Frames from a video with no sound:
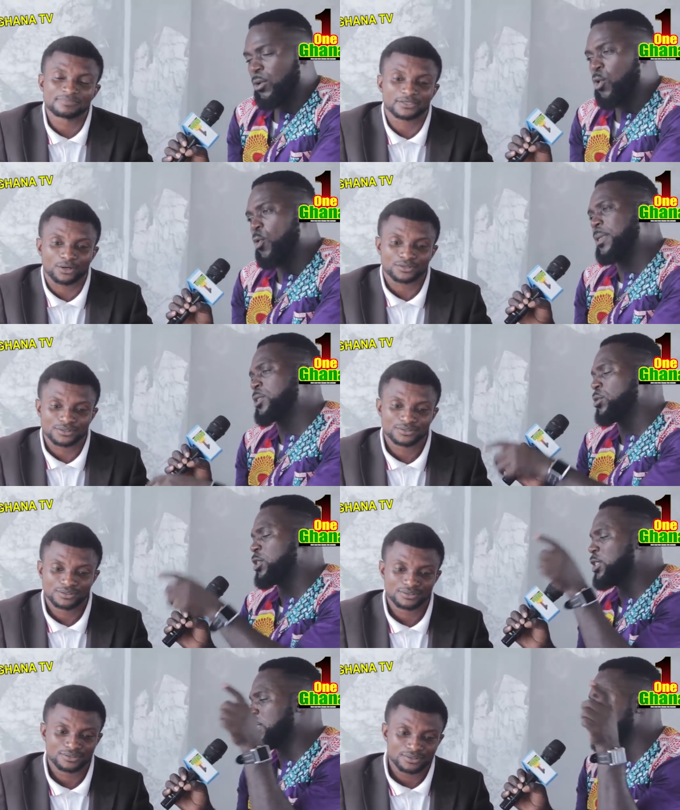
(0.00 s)
Speaker 1: oh, Paso
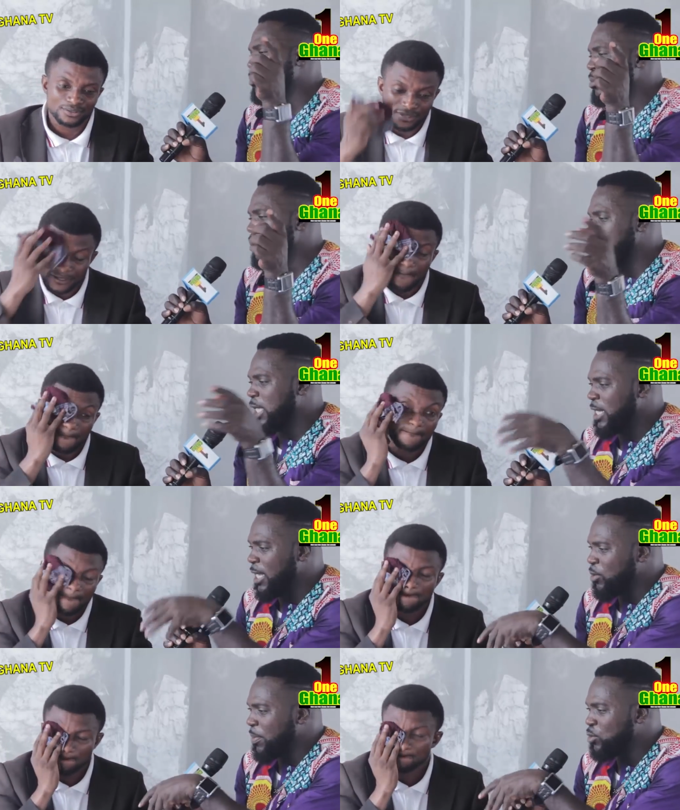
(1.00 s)
Chinchin remote
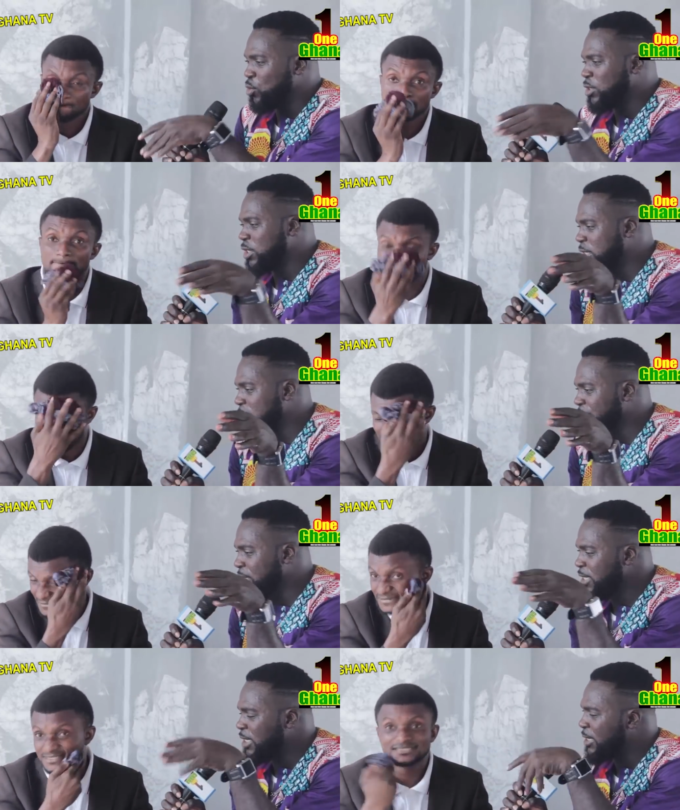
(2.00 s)
areas, Paso Chinchin
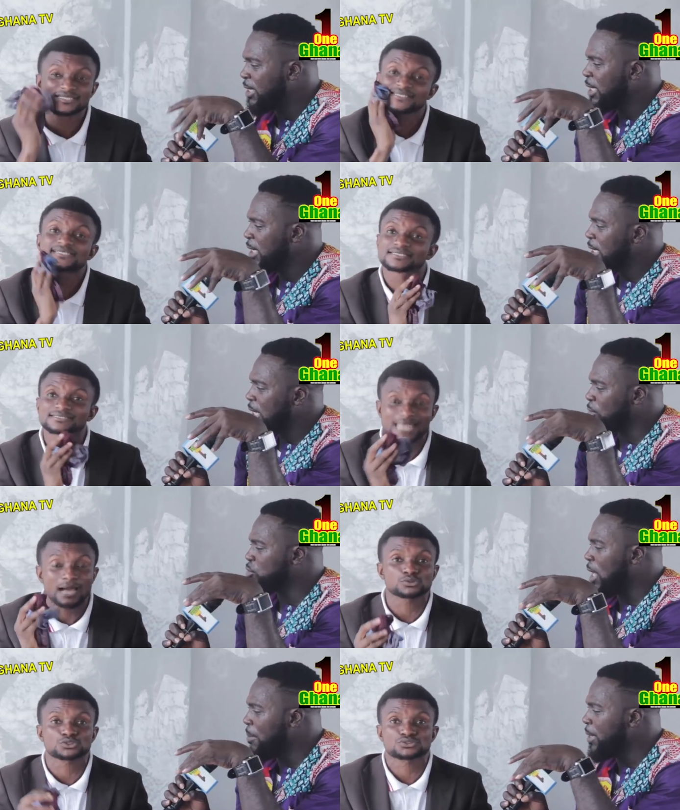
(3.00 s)
villages. And
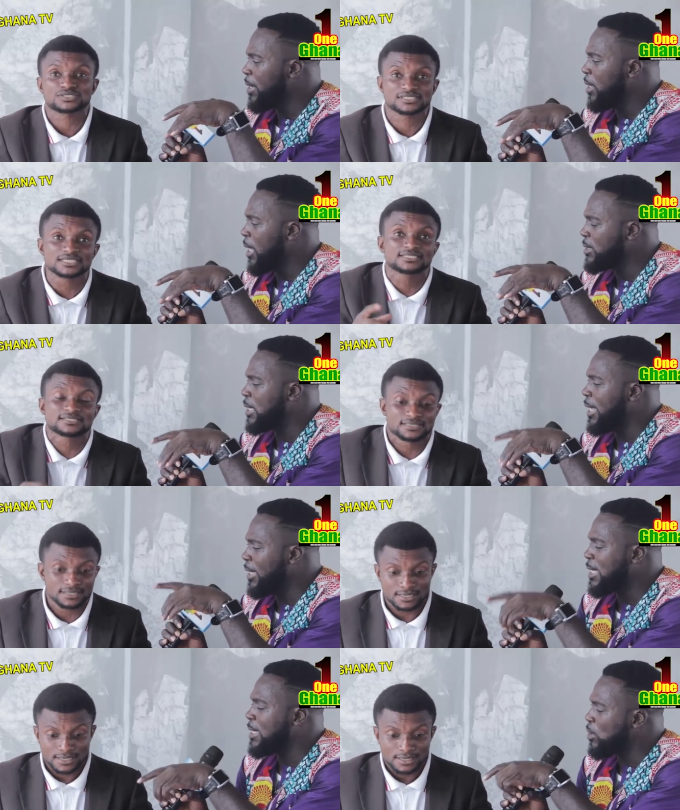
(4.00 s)
so there be
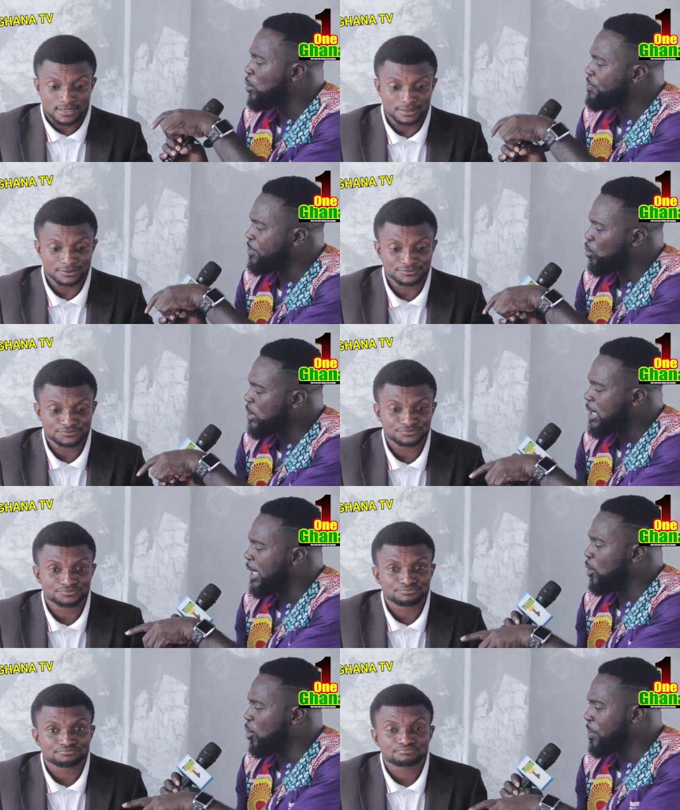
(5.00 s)
it's answer or
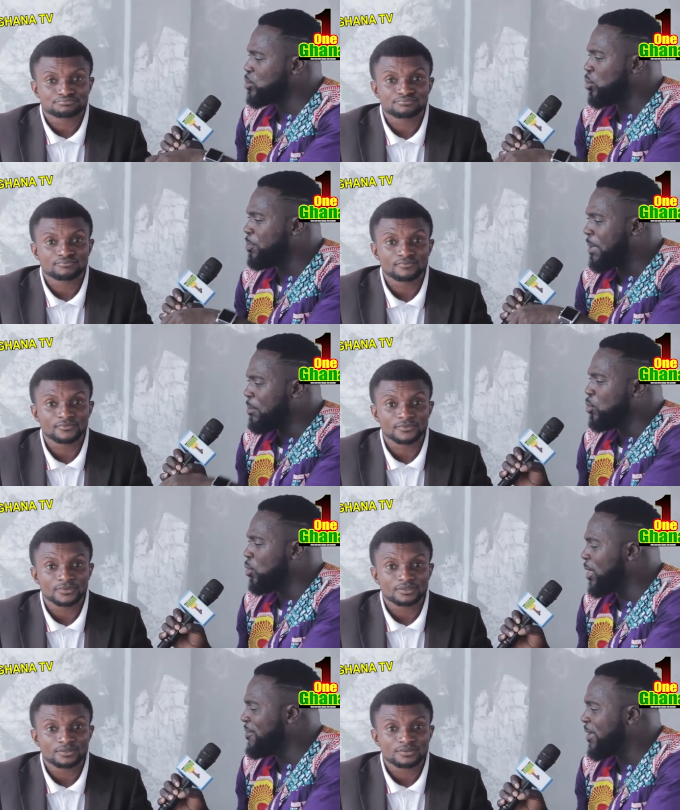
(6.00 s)
say Opasu Pamu
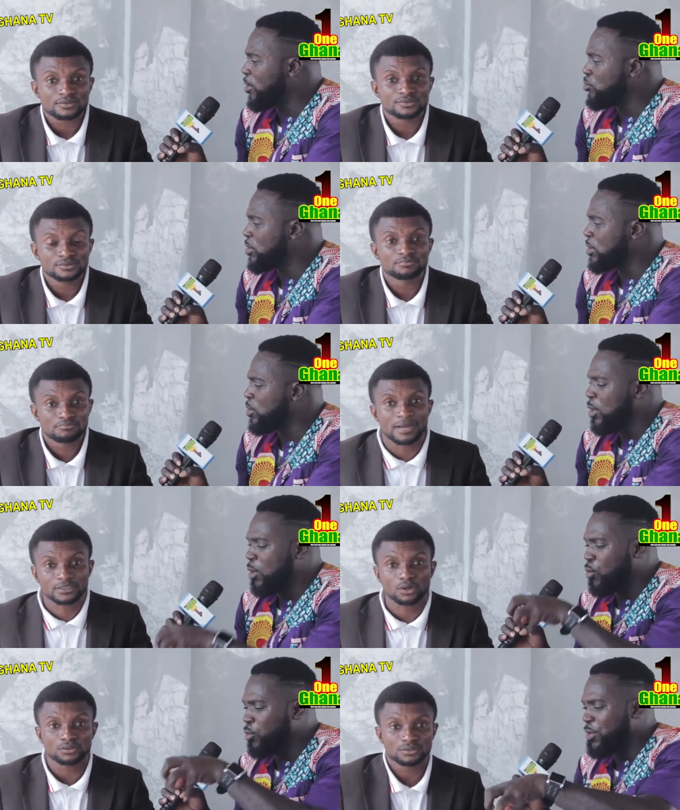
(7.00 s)
coronavirus intino.
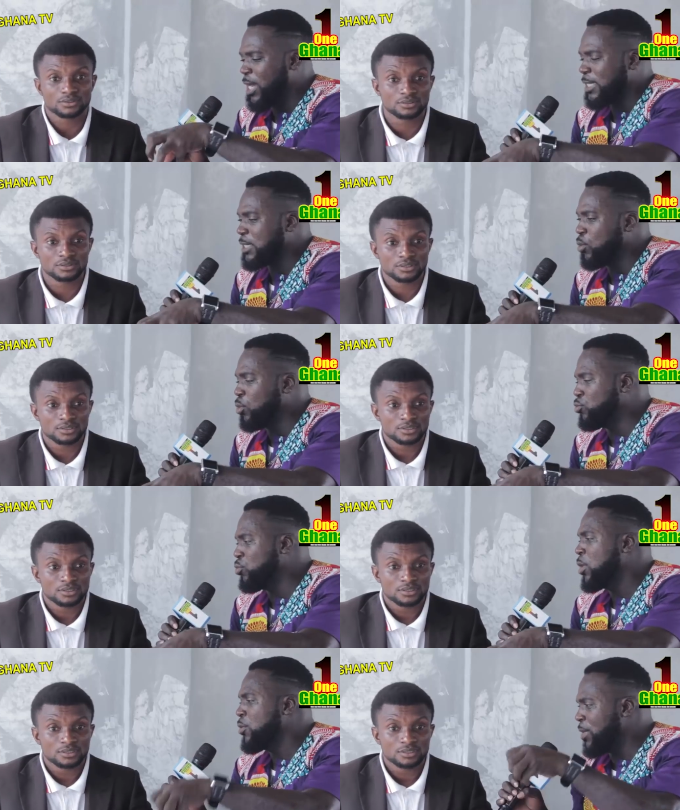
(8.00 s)
Could Diana Sloko
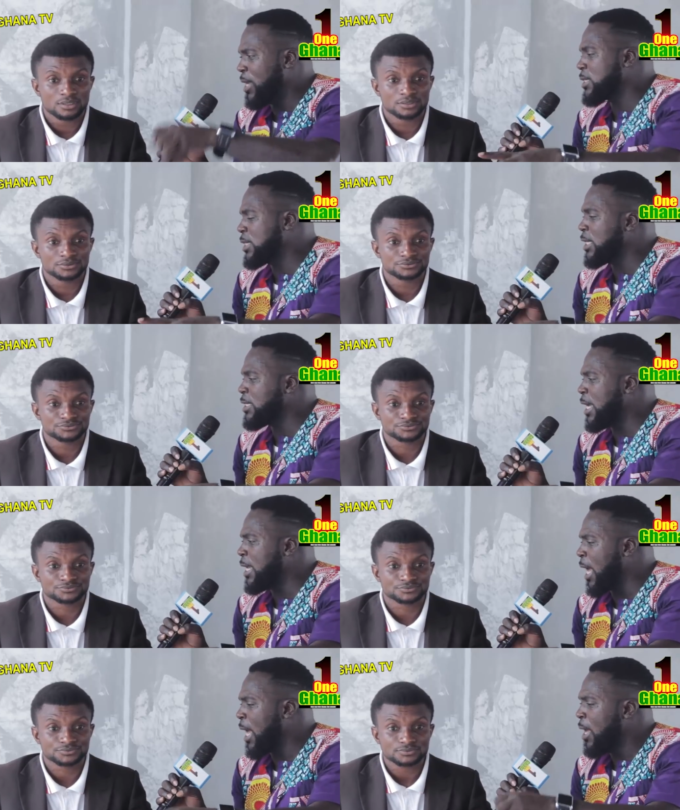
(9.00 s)
to Diana say
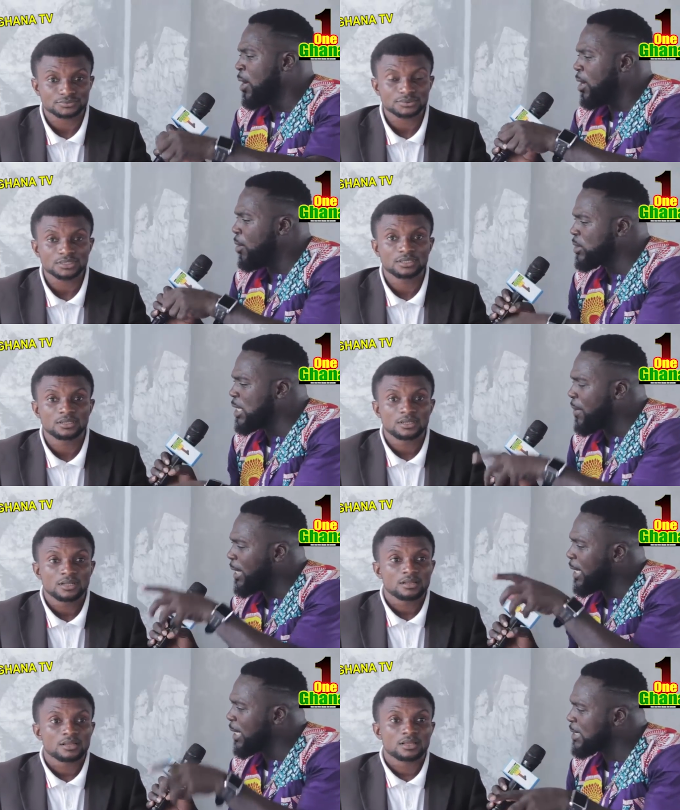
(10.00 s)
China? Ose
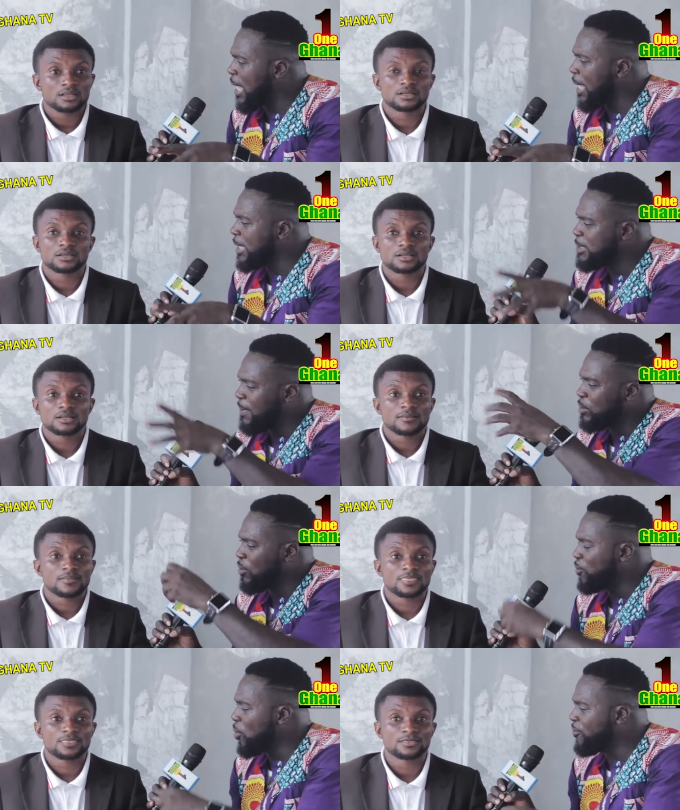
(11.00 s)
Radicasa, in spite
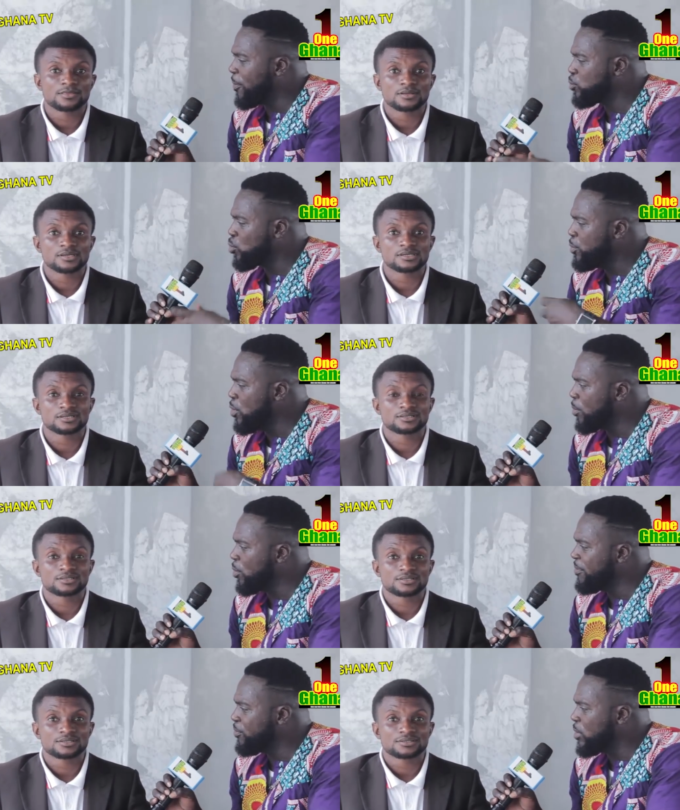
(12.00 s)
of Kofopisu
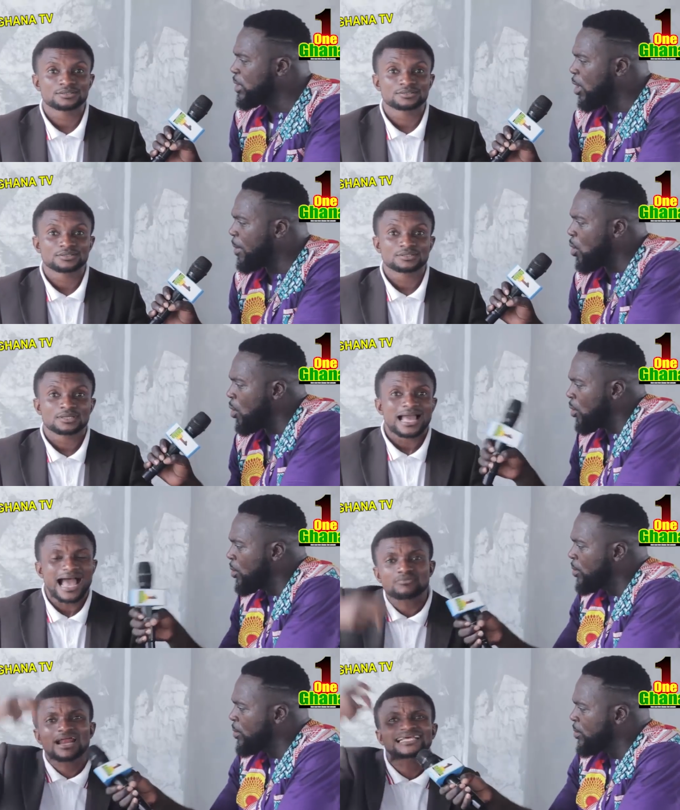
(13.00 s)
Miyomodum Fru in Abaco.
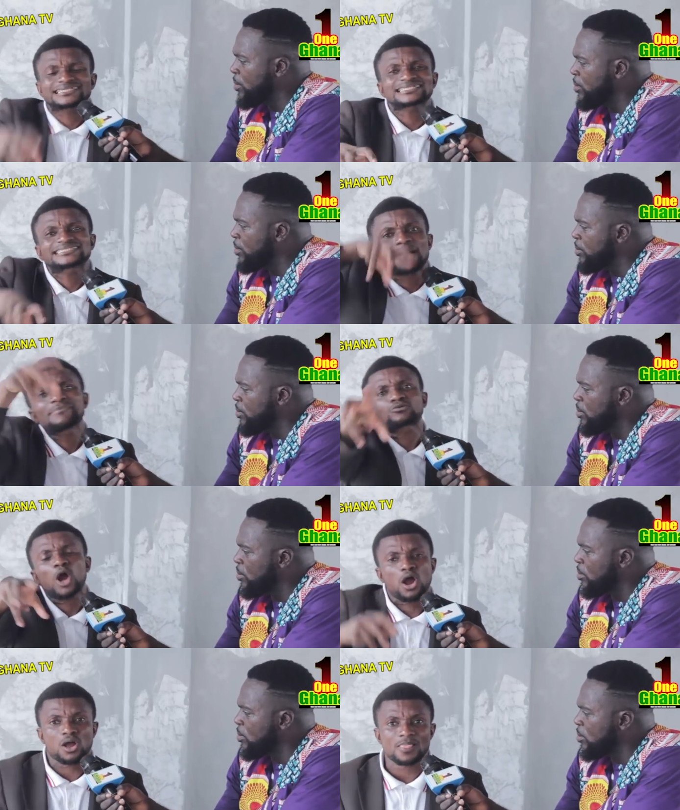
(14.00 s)
A Radicasa Mako.